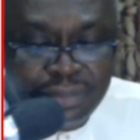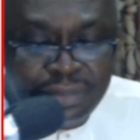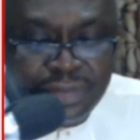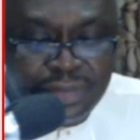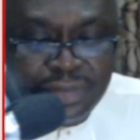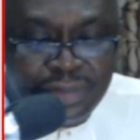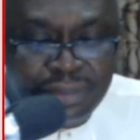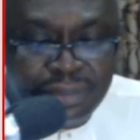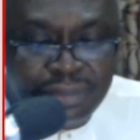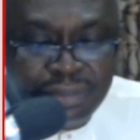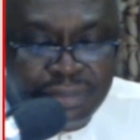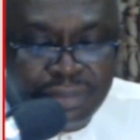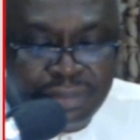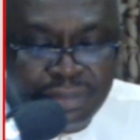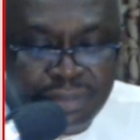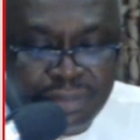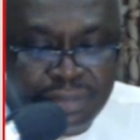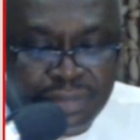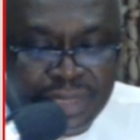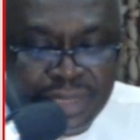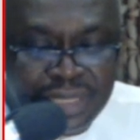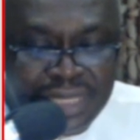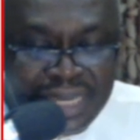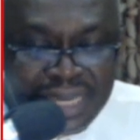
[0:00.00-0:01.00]
Yes, sir.
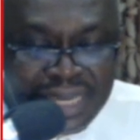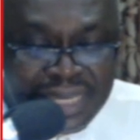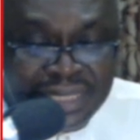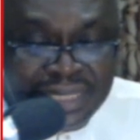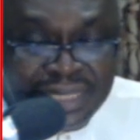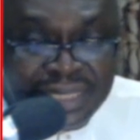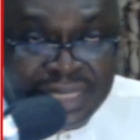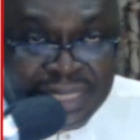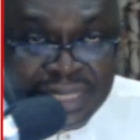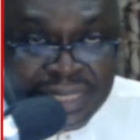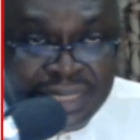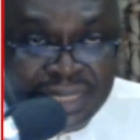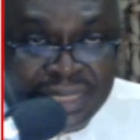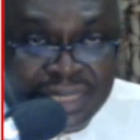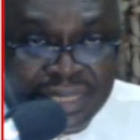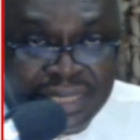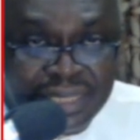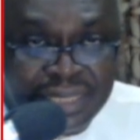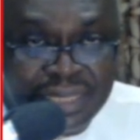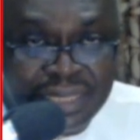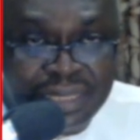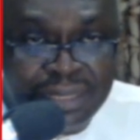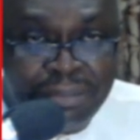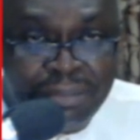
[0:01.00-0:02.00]
It
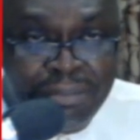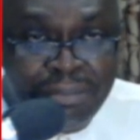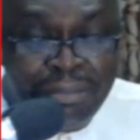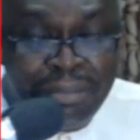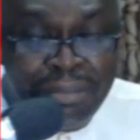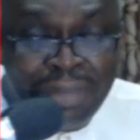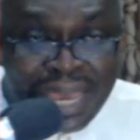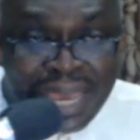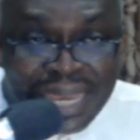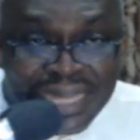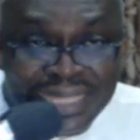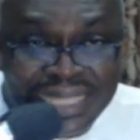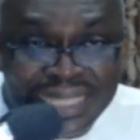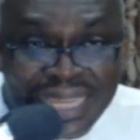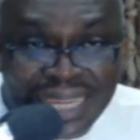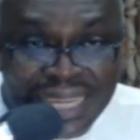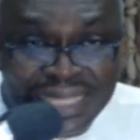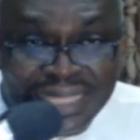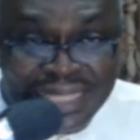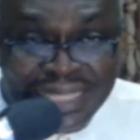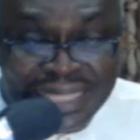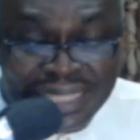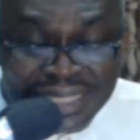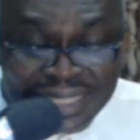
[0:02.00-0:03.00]
is men
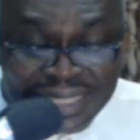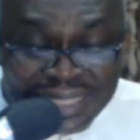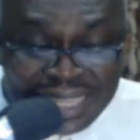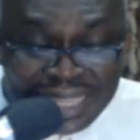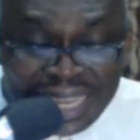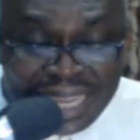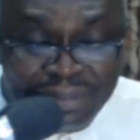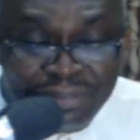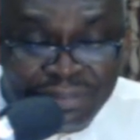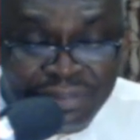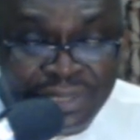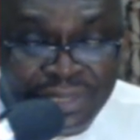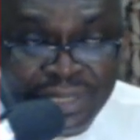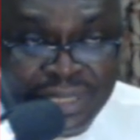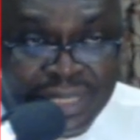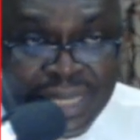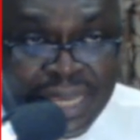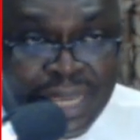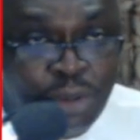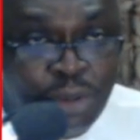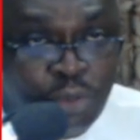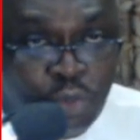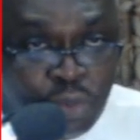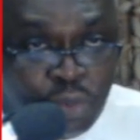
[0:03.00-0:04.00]
that deserves
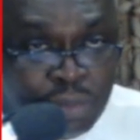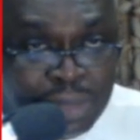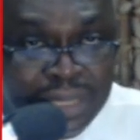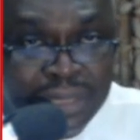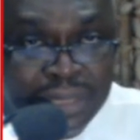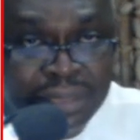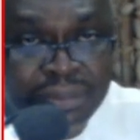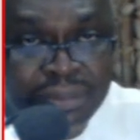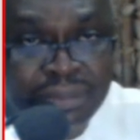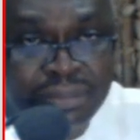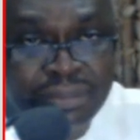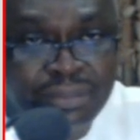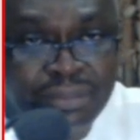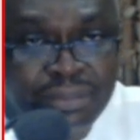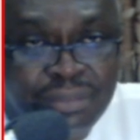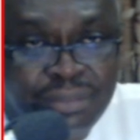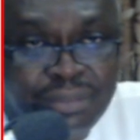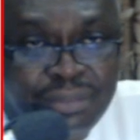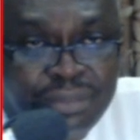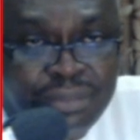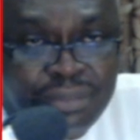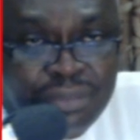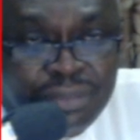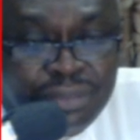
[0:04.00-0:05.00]
a woman.
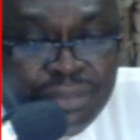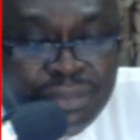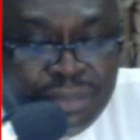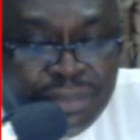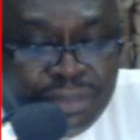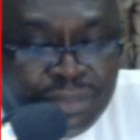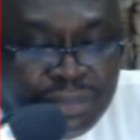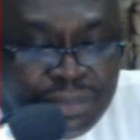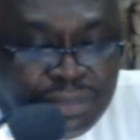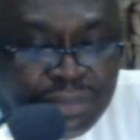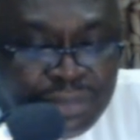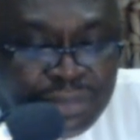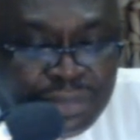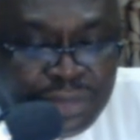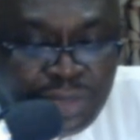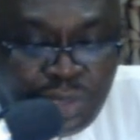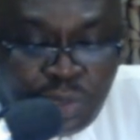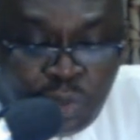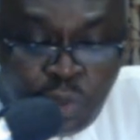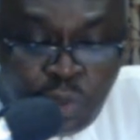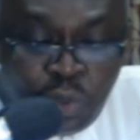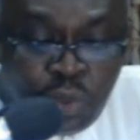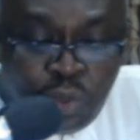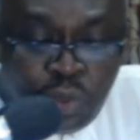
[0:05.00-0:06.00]

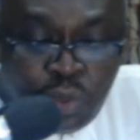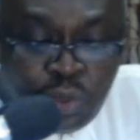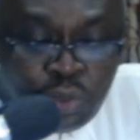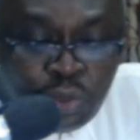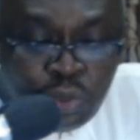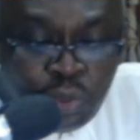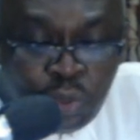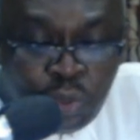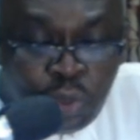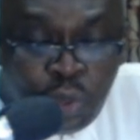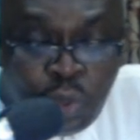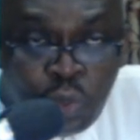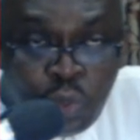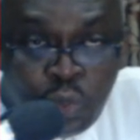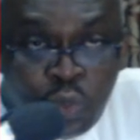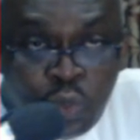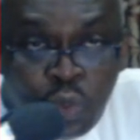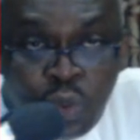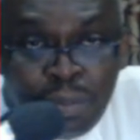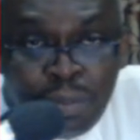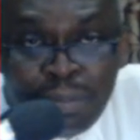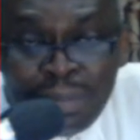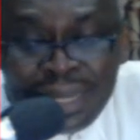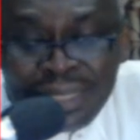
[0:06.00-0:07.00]
No, no
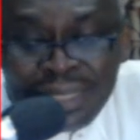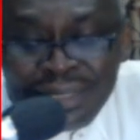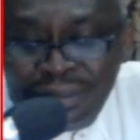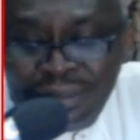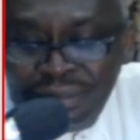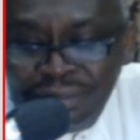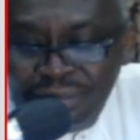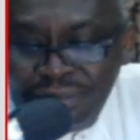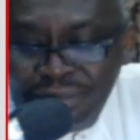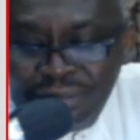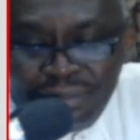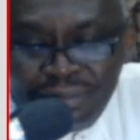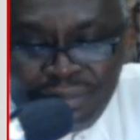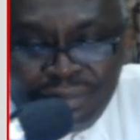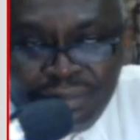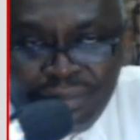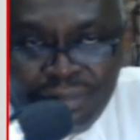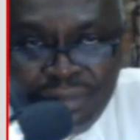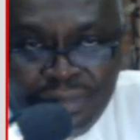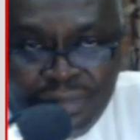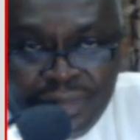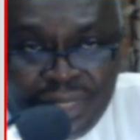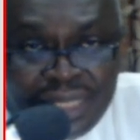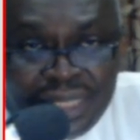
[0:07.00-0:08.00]
woman
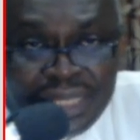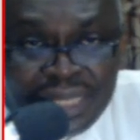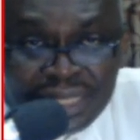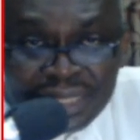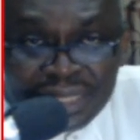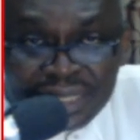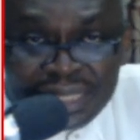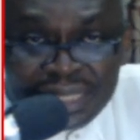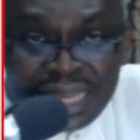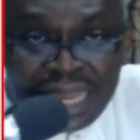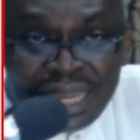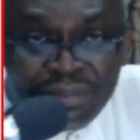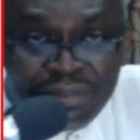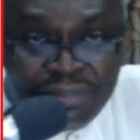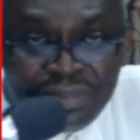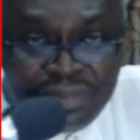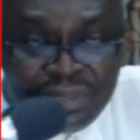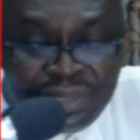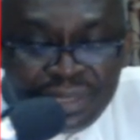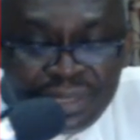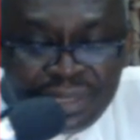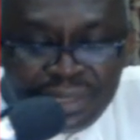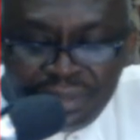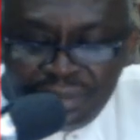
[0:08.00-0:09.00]

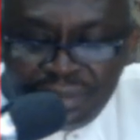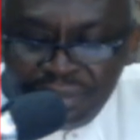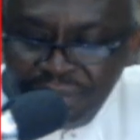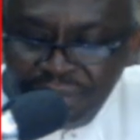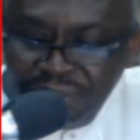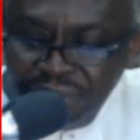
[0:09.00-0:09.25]
deserves